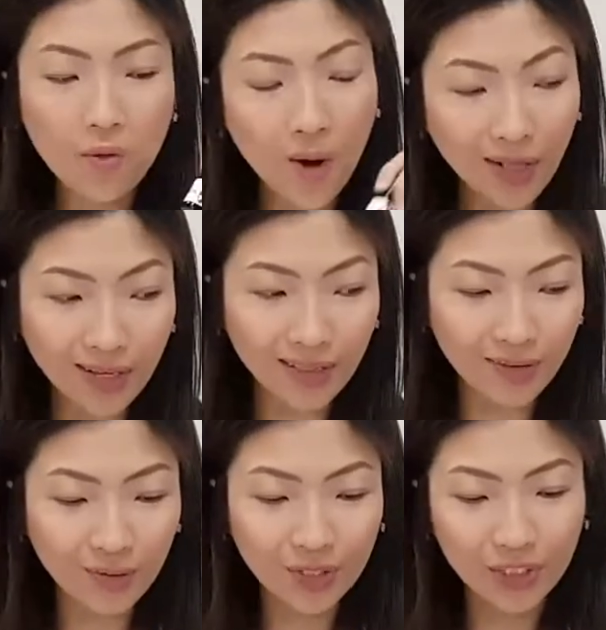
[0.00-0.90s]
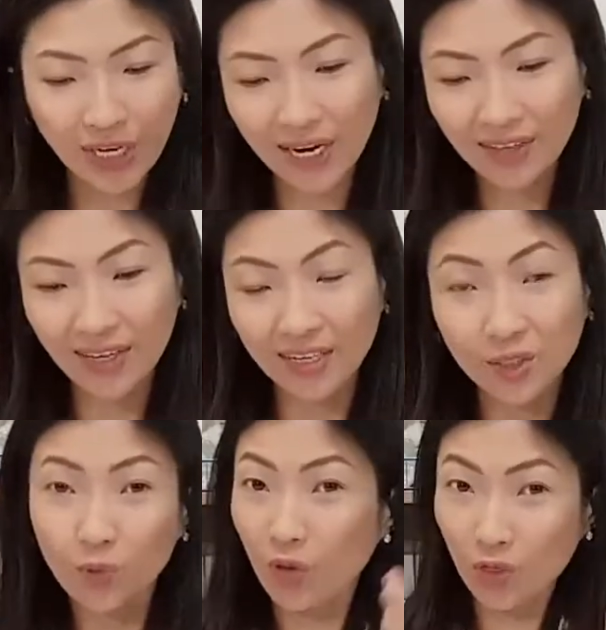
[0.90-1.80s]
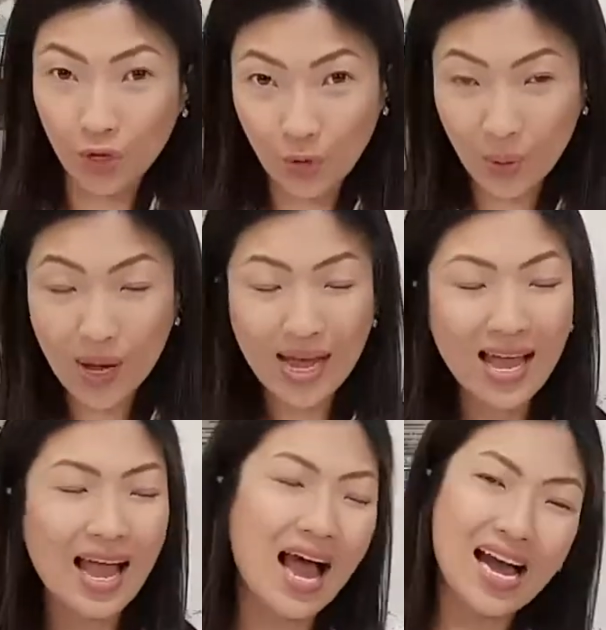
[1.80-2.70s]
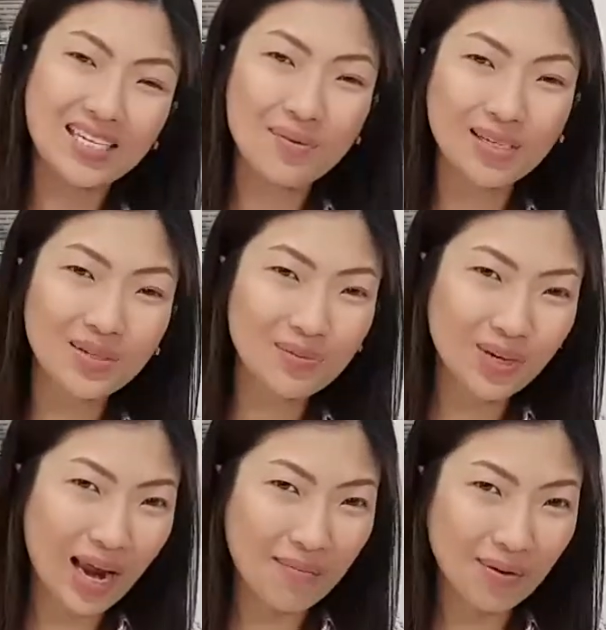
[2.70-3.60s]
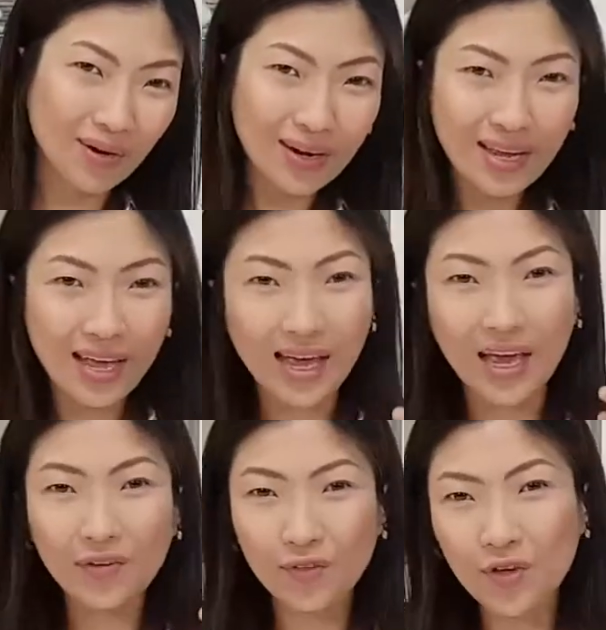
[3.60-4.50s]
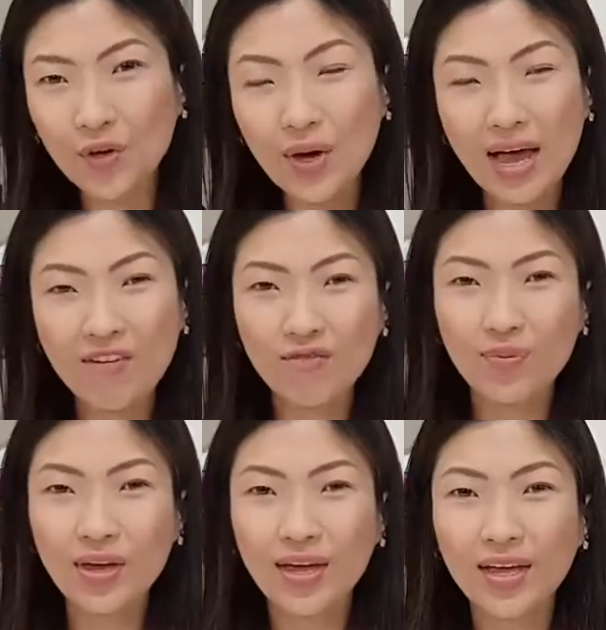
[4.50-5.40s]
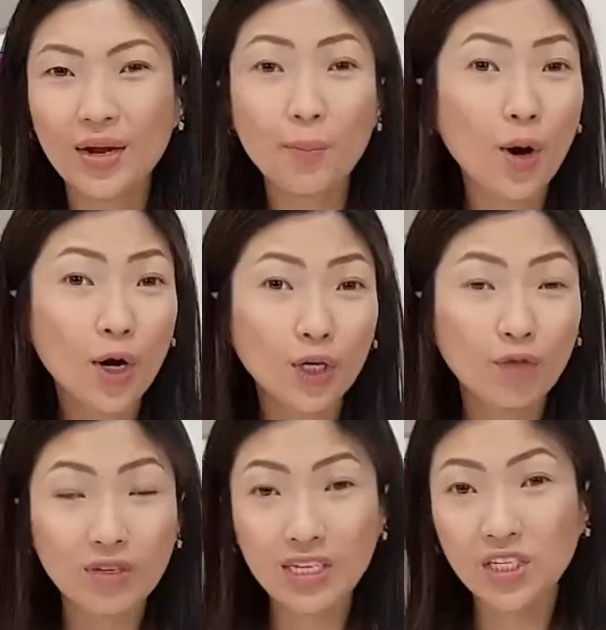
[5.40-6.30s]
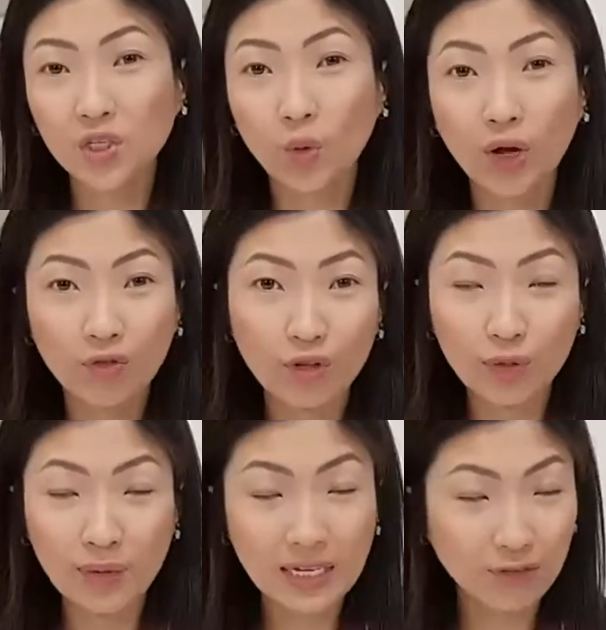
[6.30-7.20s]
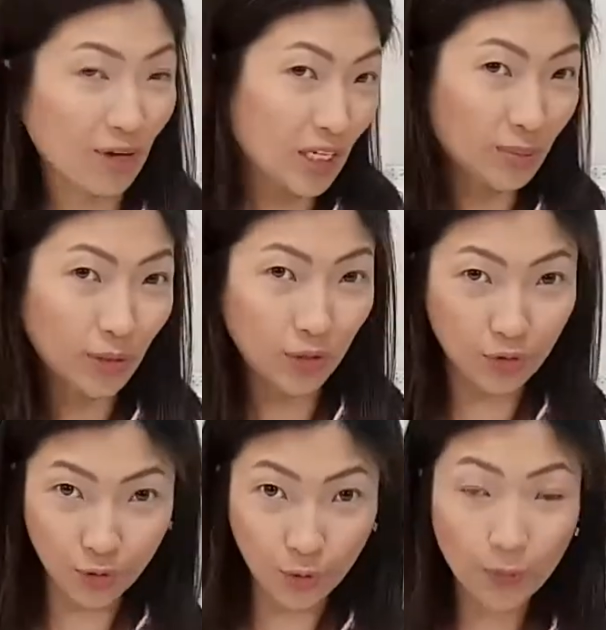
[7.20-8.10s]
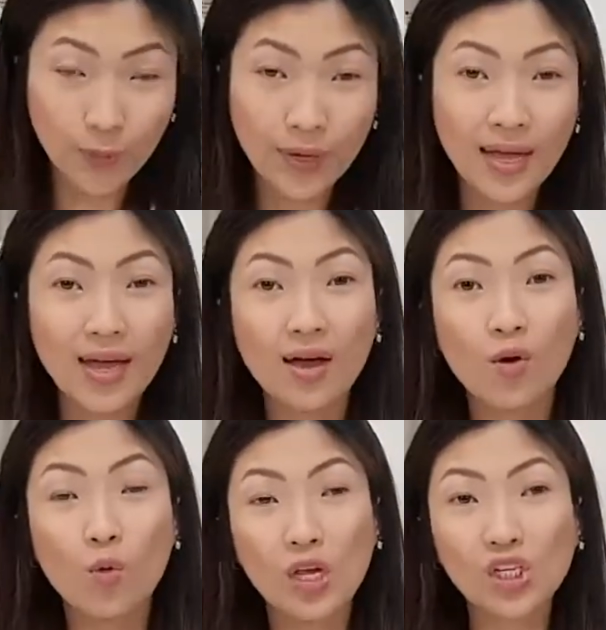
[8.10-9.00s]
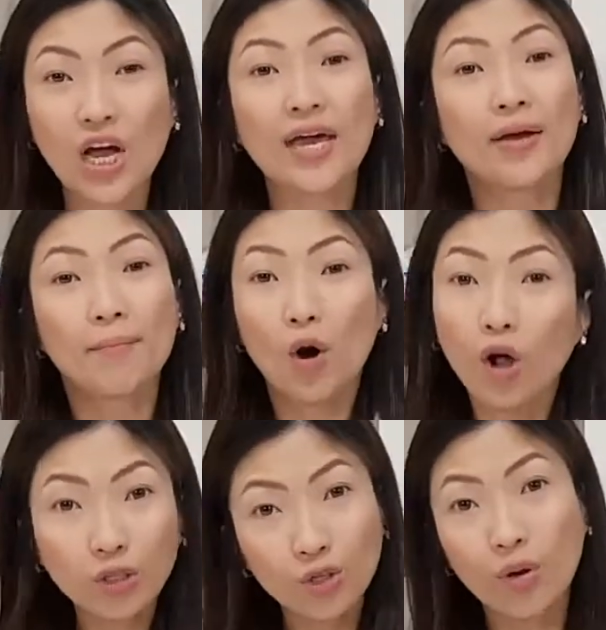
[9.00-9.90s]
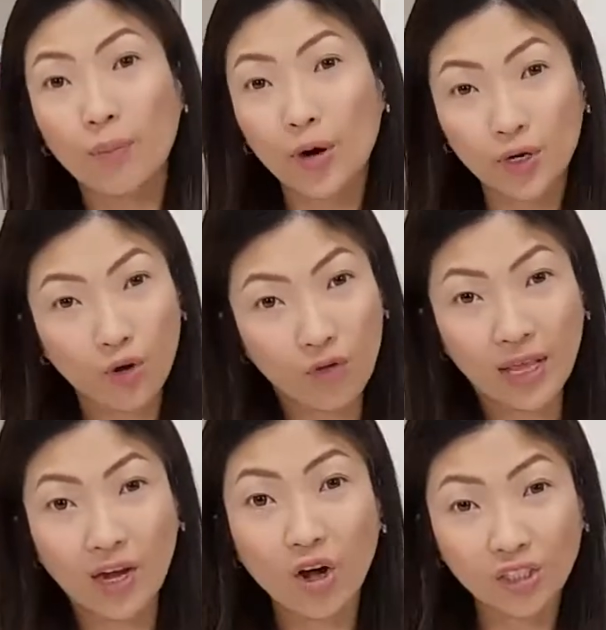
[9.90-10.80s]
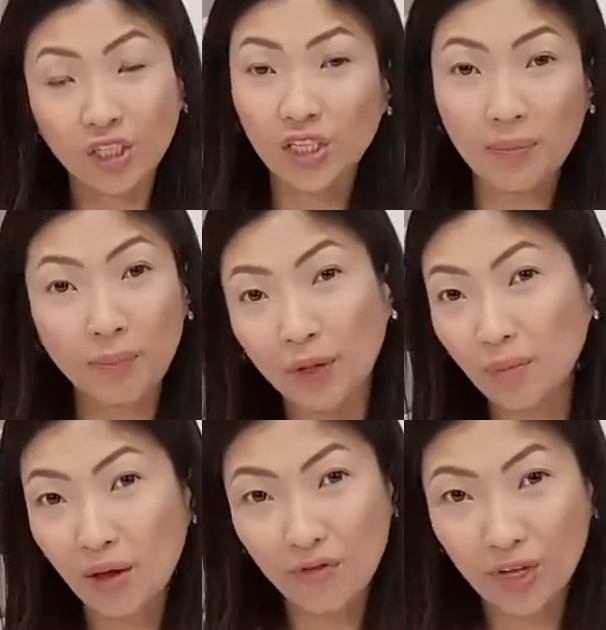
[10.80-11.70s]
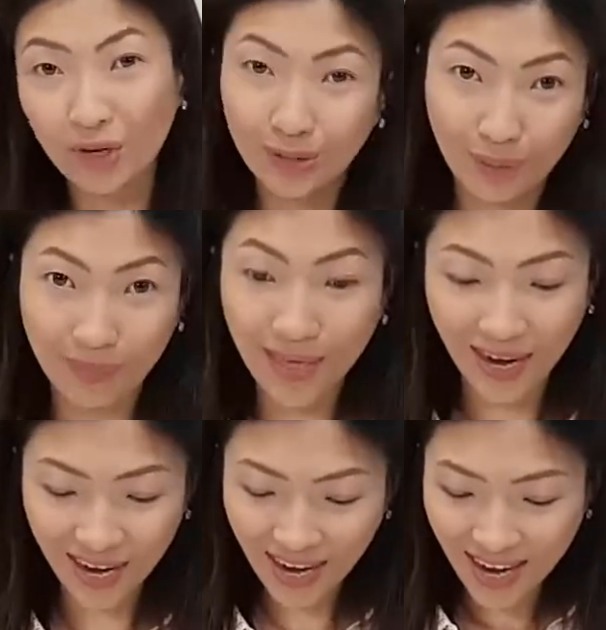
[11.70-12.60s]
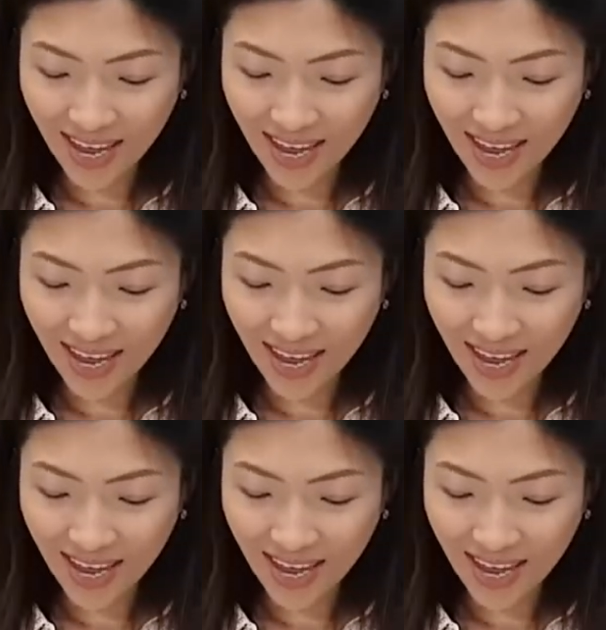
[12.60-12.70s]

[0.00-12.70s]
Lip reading: wanted to share this with you as my subscriber. If you have been a part of the Central Oil Philippines Facebook group, which I am also a part of and I constantly put my videos up there,